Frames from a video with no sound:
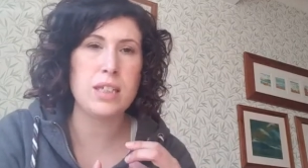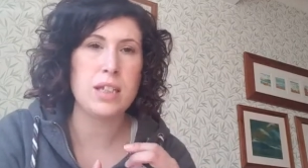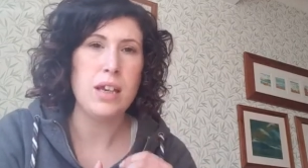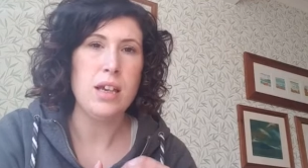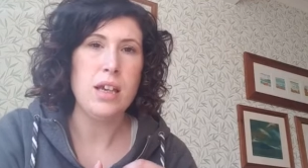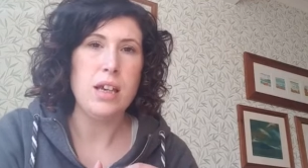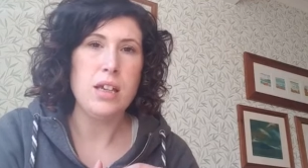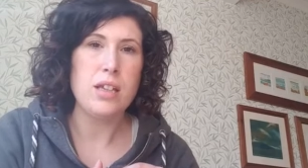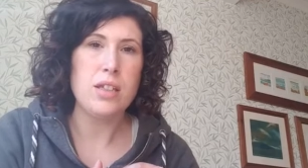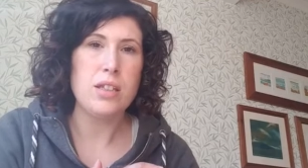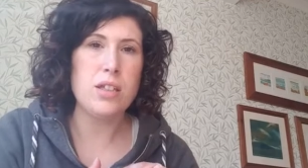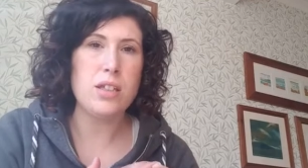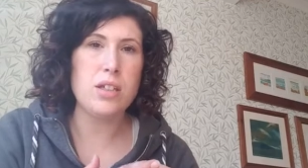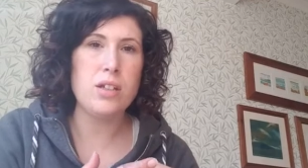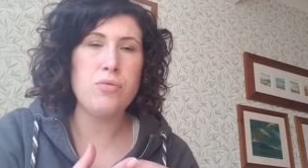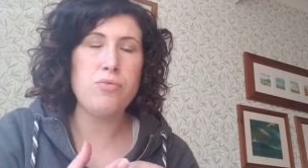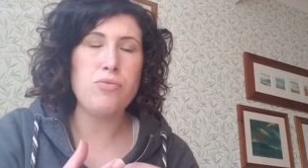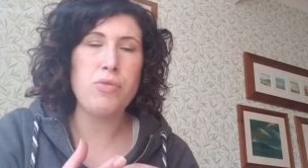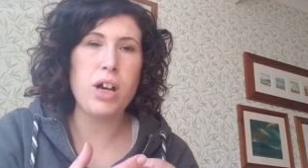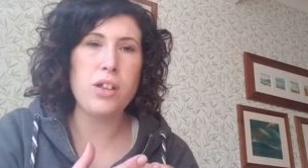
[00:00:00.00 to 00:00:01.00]
So you,
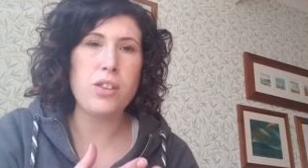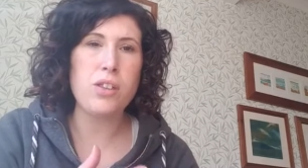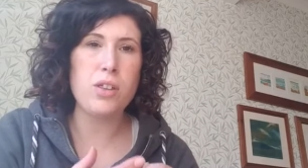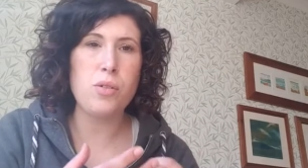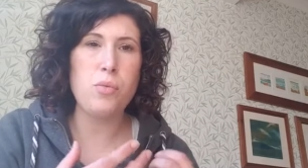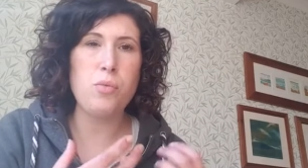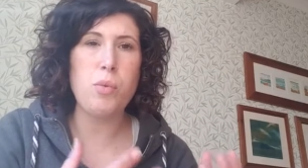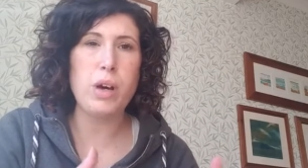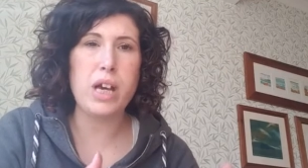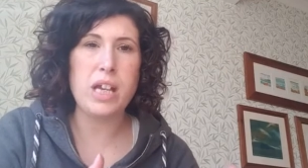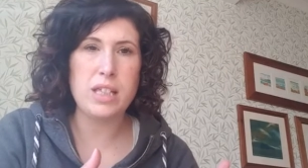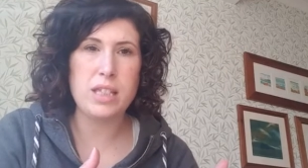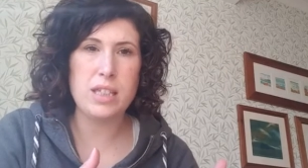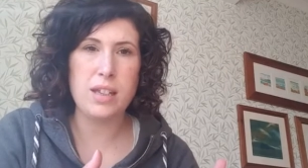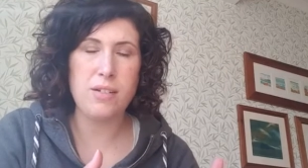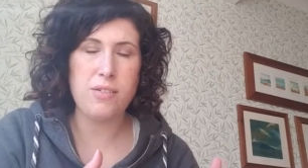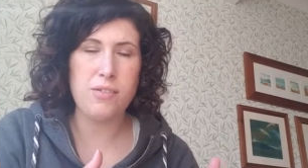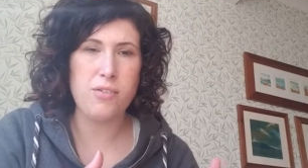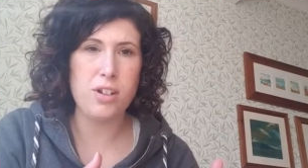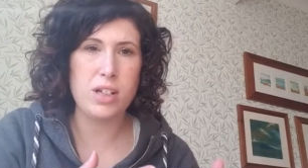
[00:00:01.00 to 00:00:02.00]
rather than waiting
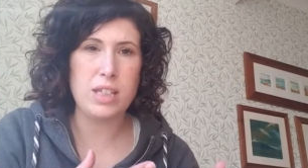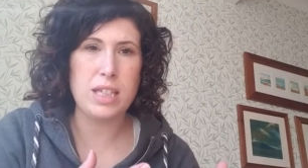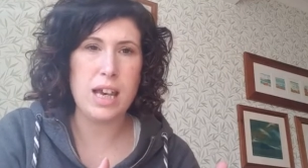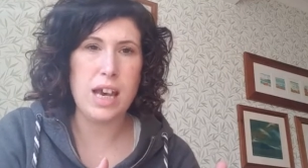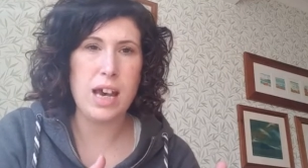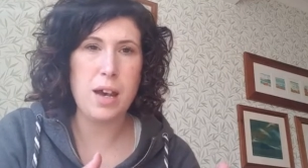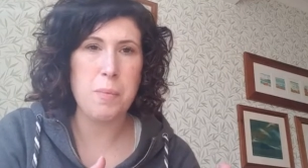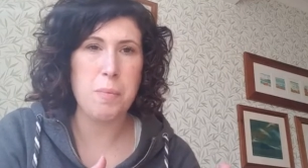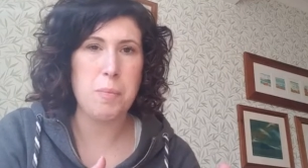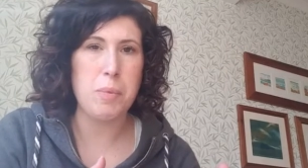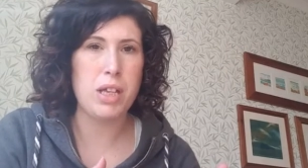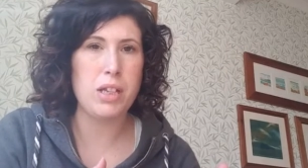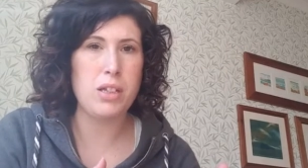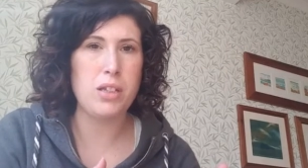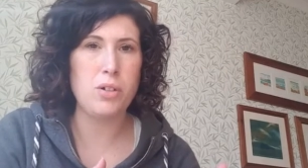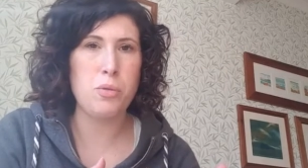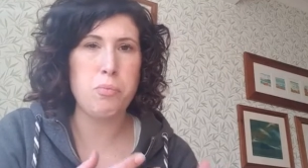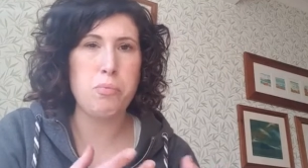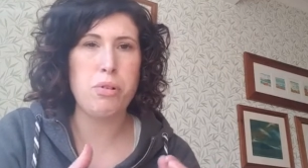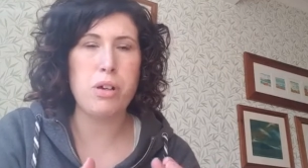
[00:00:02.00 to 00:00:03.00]
for it to happen, you're
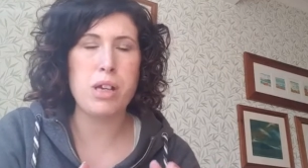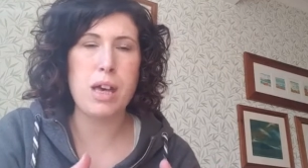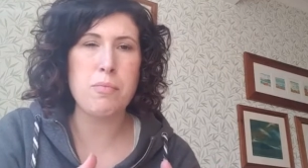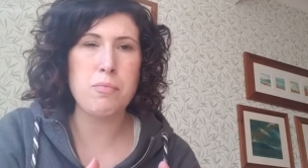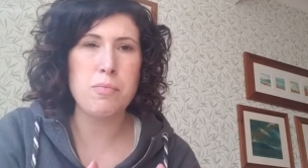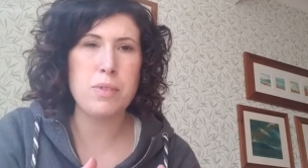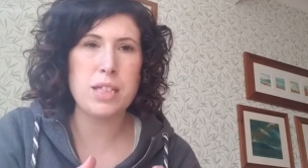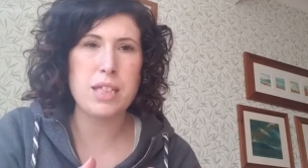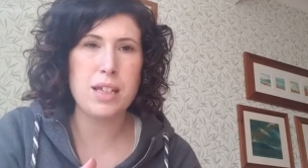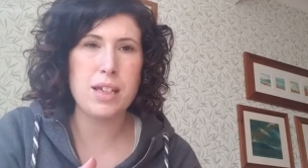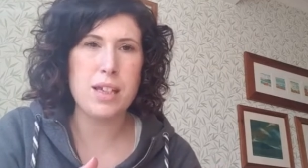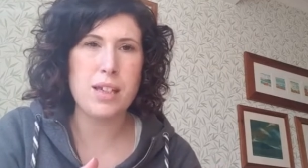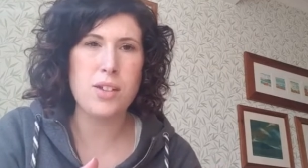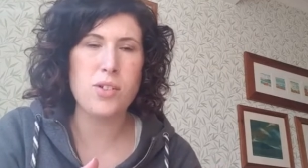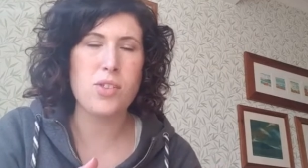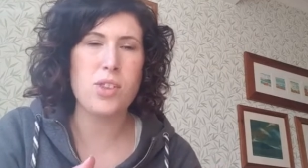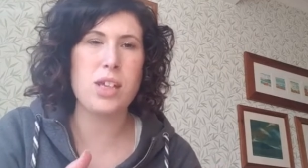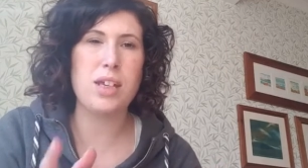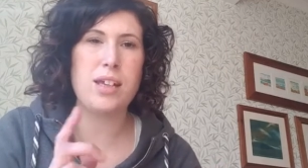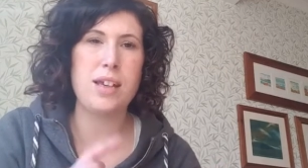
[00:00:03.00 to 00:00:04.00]
preempting it. You're
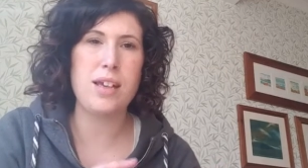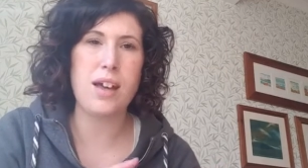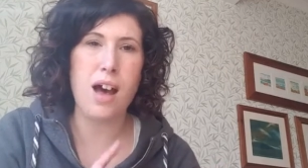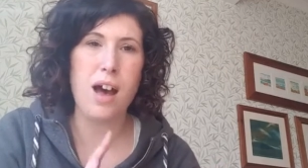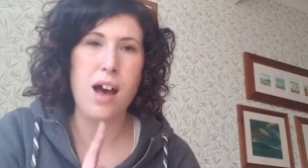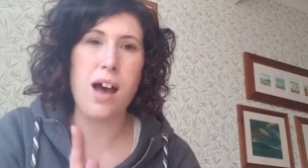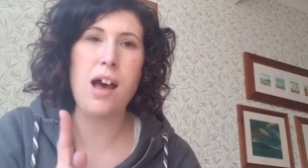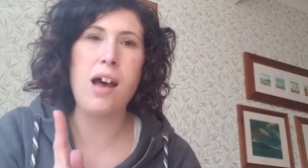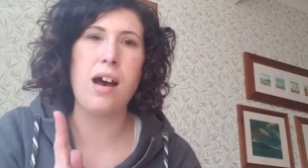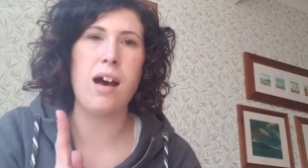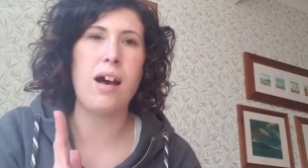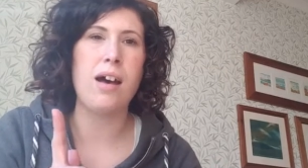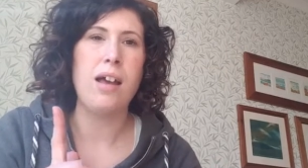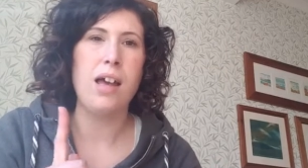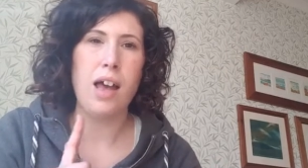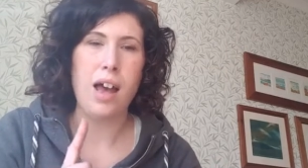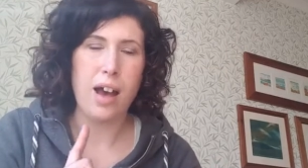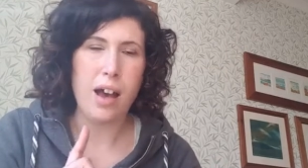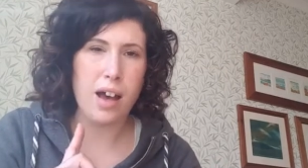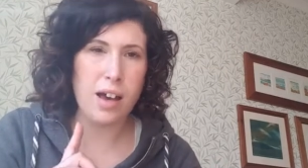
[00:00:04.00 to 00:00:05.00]
thinking, aha,
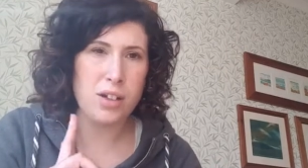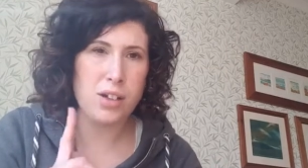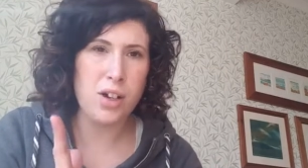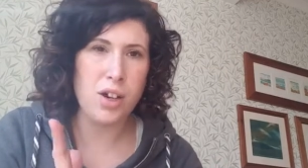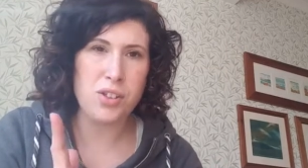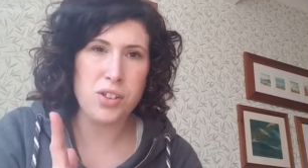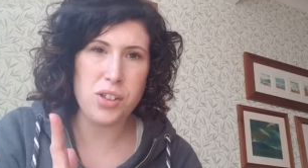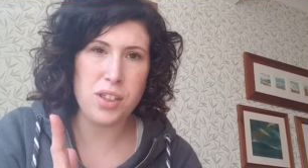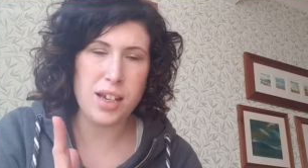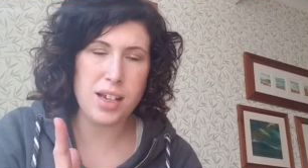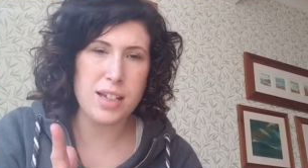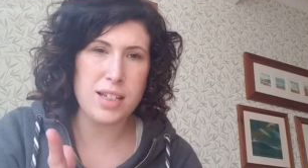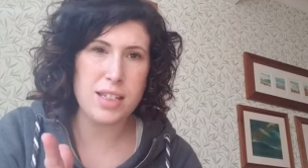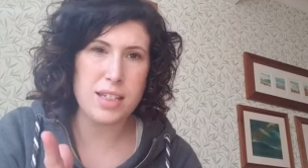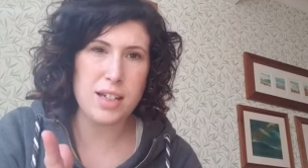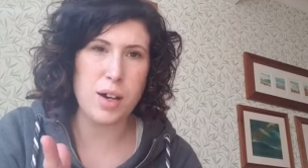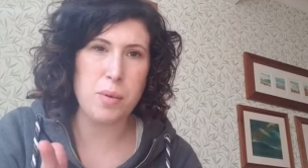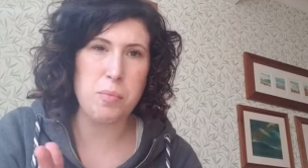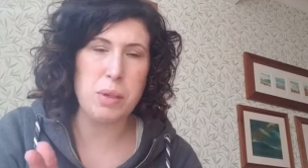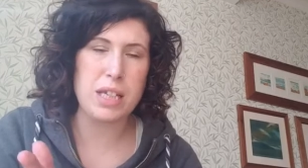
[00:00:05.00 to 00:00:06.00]
I know that they're going to
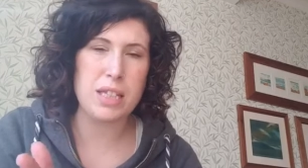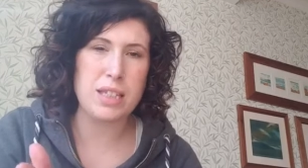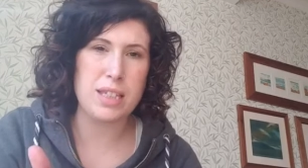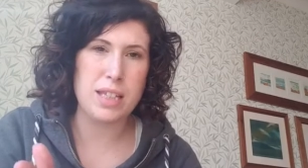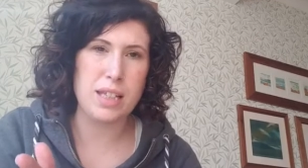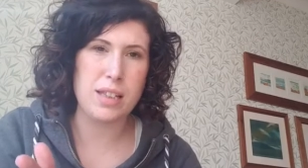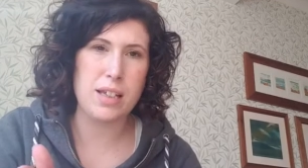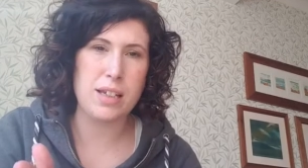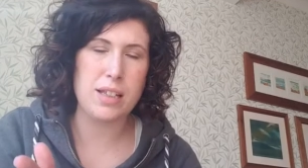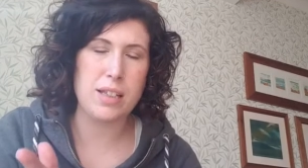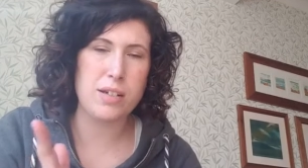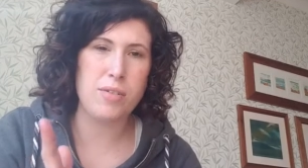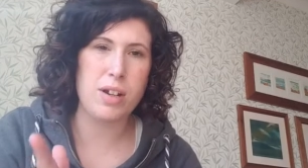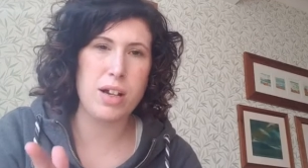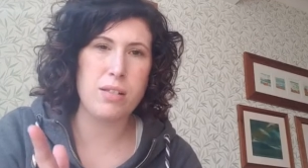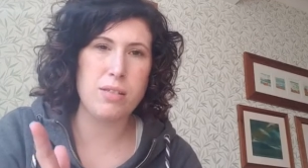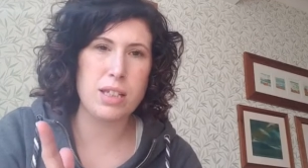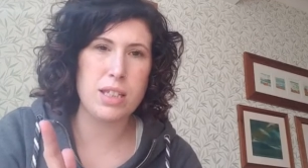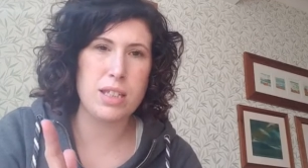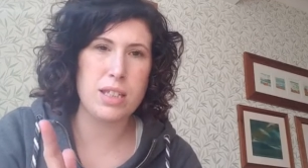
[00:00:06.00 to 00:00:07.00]
start being silly at around
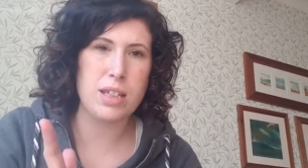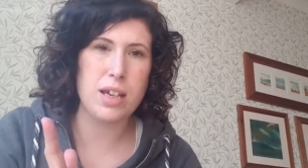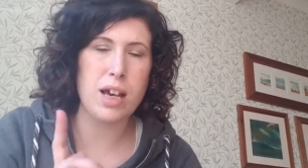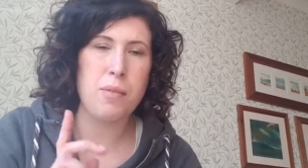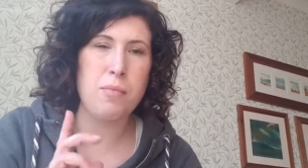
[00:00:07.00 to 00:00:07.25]
this time.